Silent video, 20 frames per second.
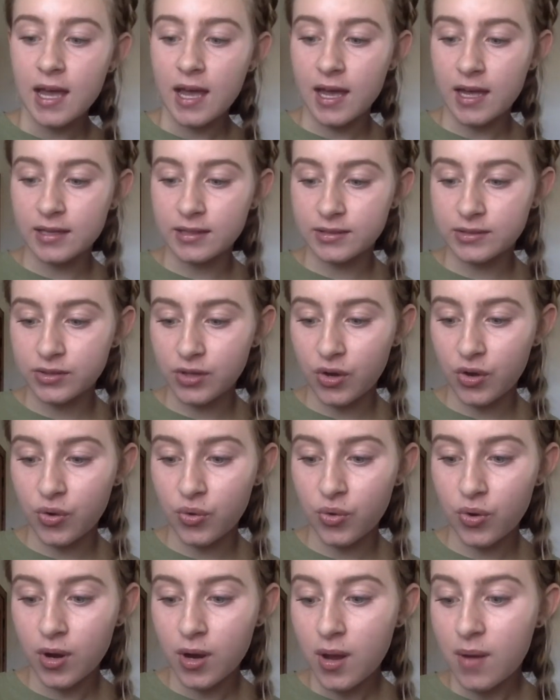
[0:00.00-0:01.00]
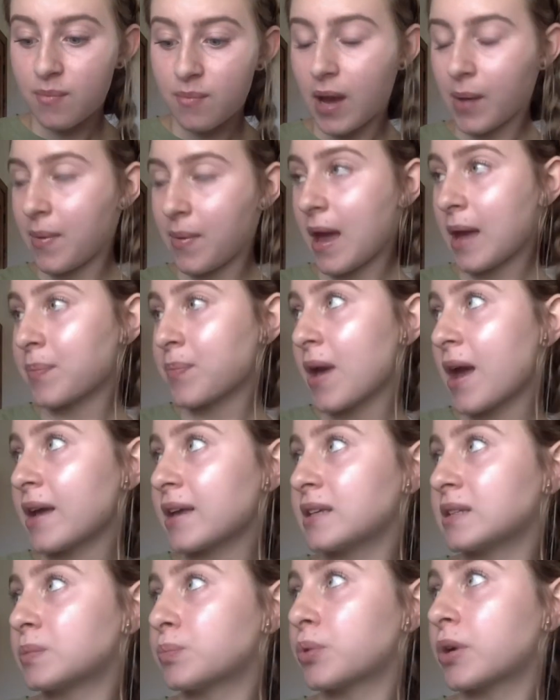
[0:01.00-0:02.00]
and so my backpack
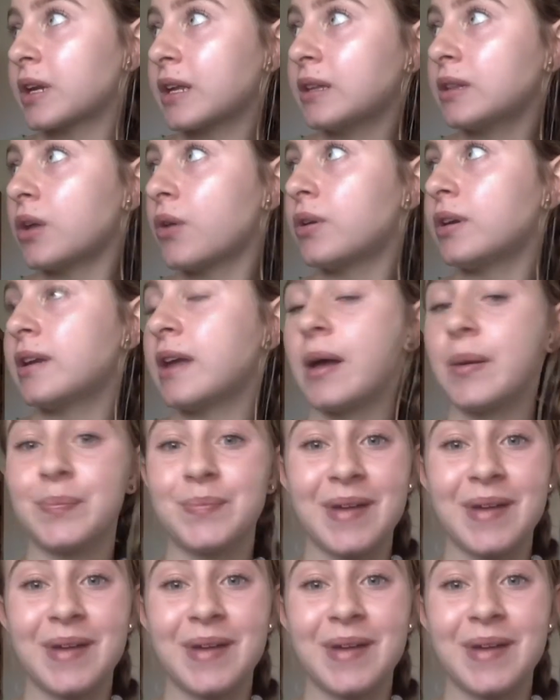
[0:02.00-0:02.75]
is pretty loaded up.